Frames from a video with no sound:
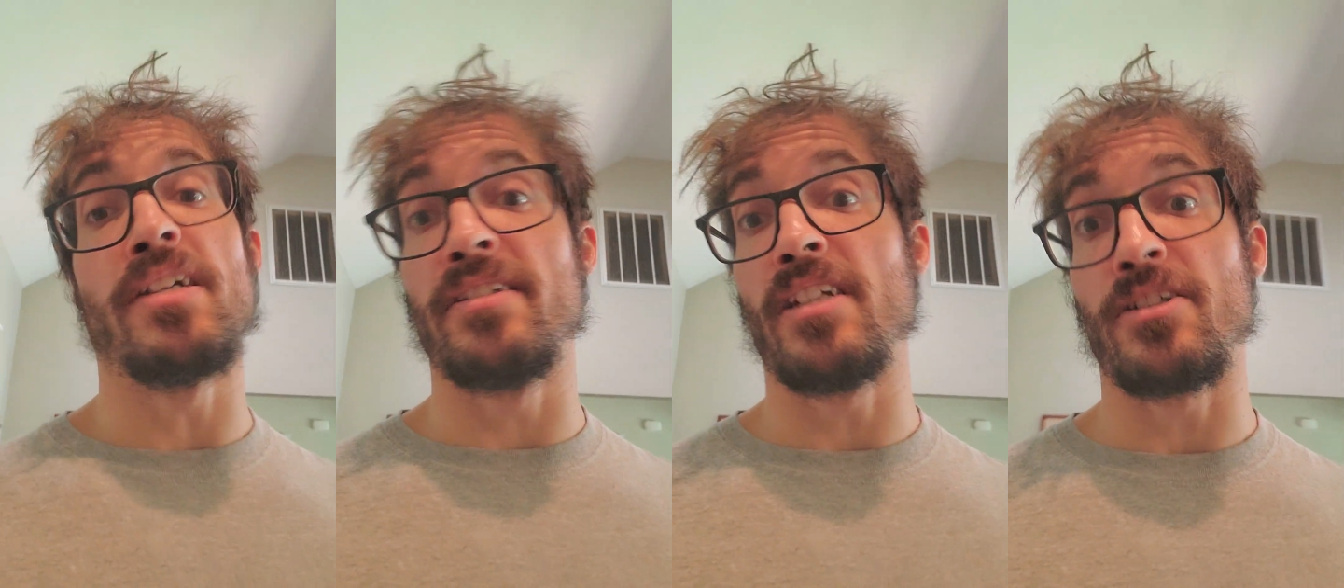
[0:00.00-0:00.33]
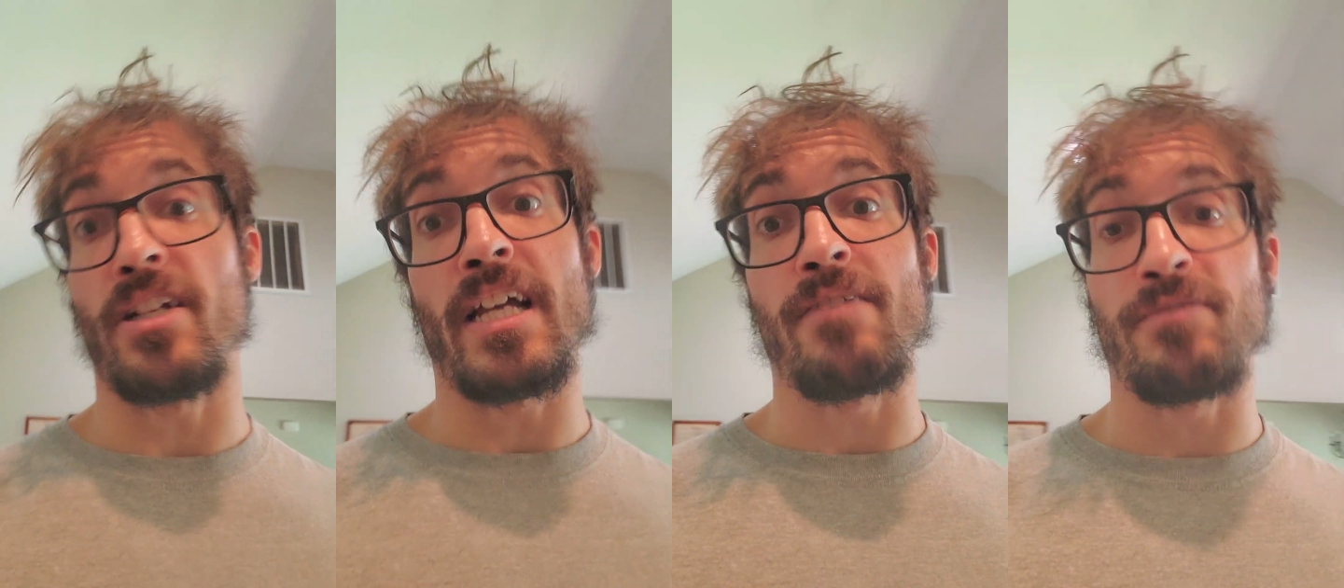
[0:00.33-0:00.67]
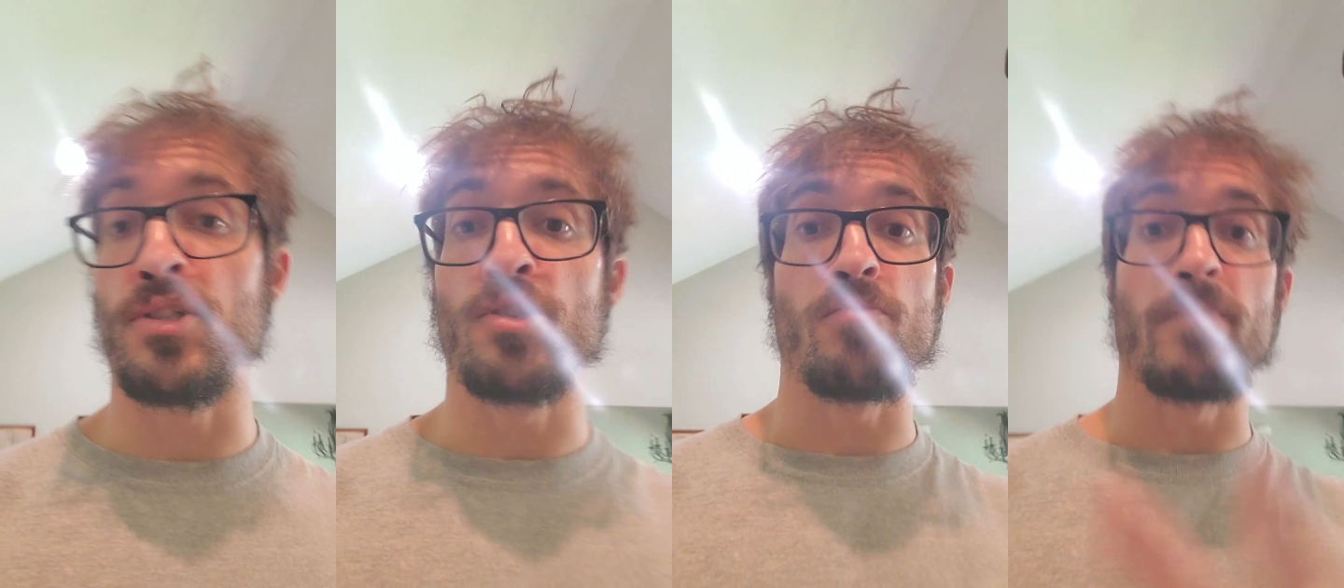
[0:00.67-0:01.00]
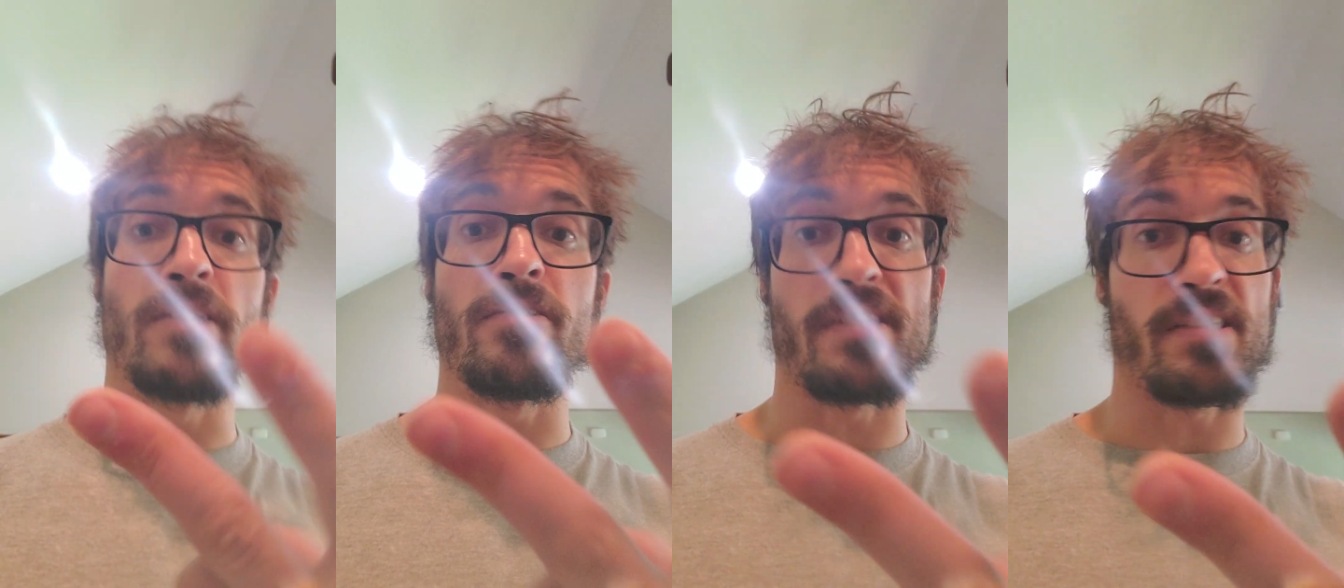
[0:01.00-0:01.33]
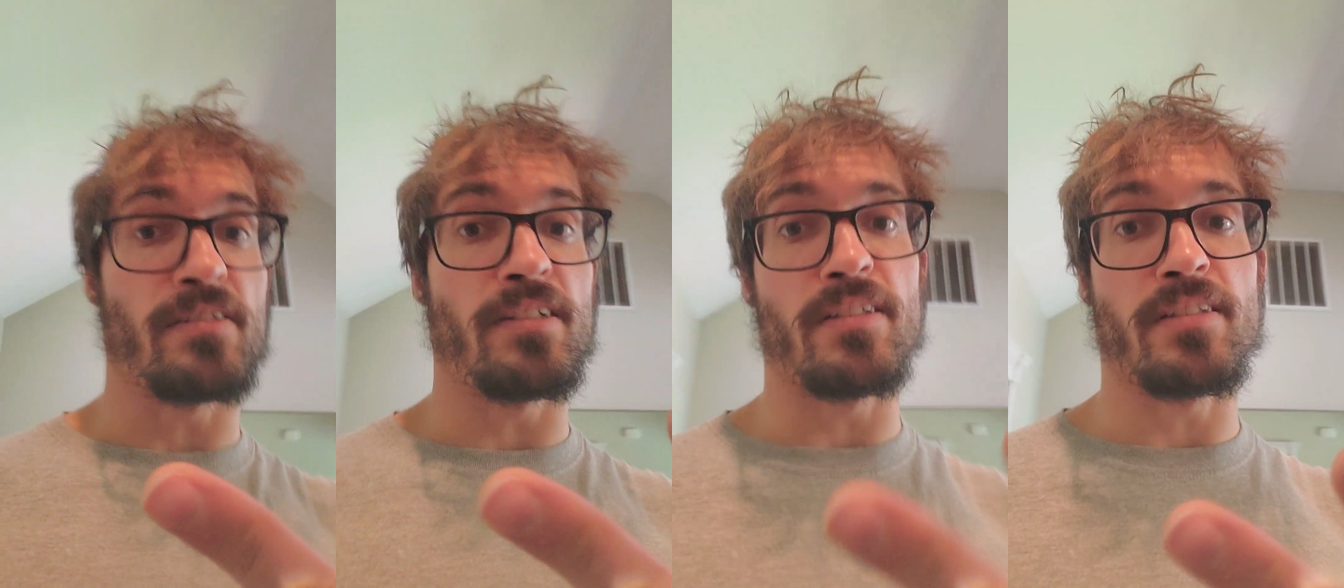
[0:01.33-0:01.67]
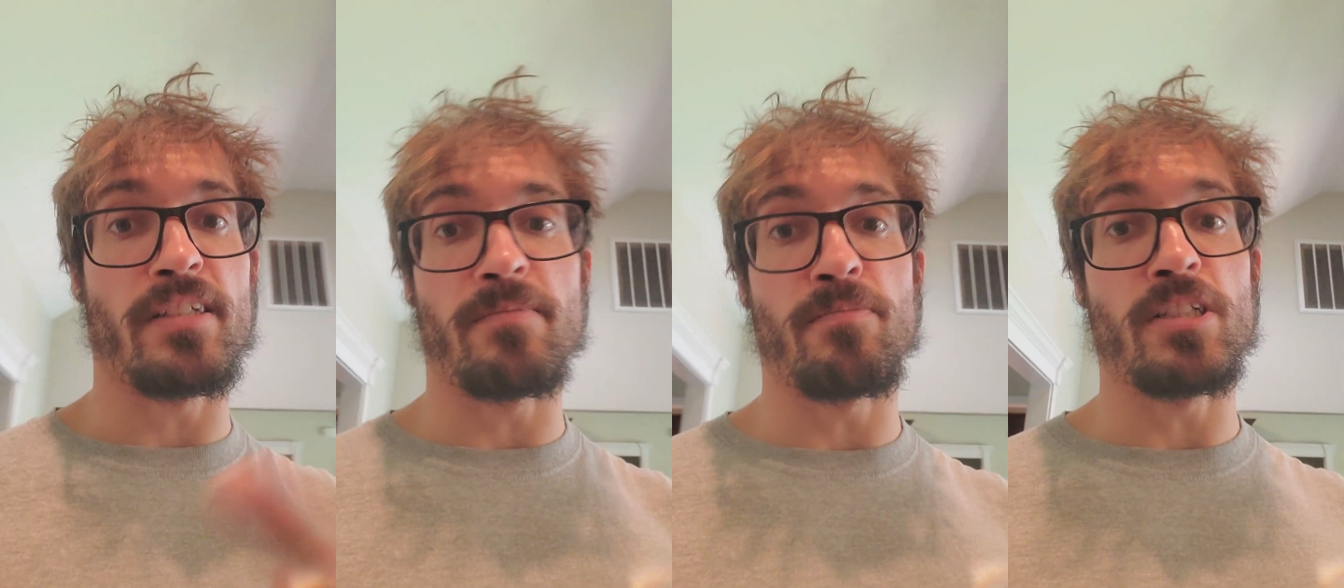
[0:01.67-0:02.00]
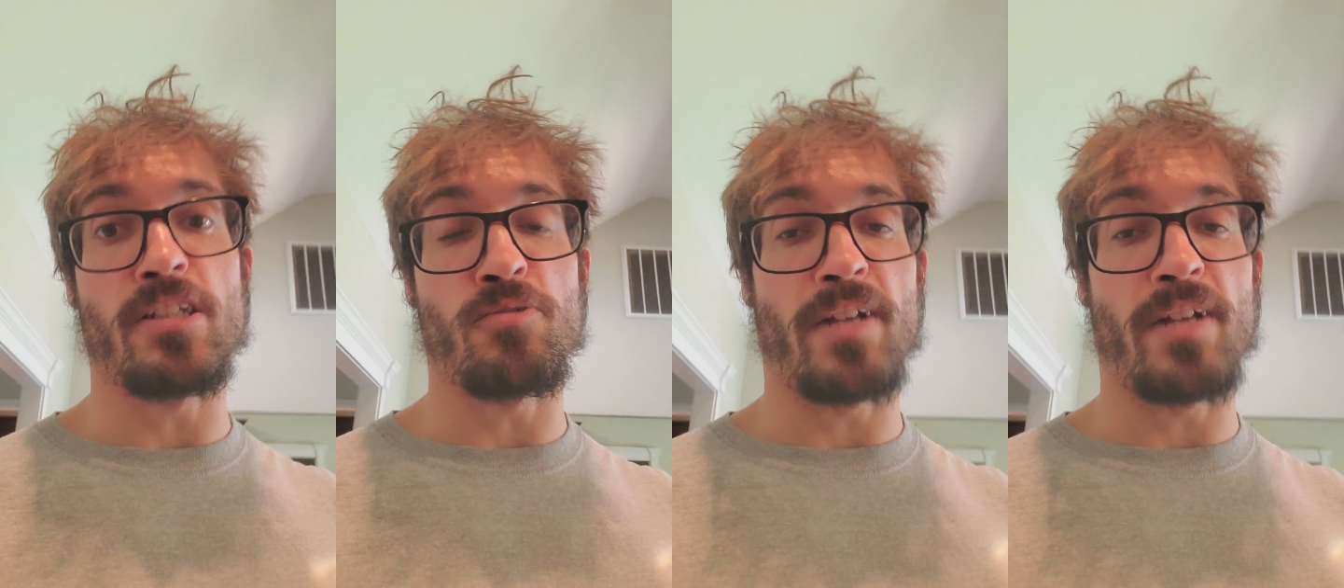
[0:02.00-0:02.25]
I did already have two meals today, like probably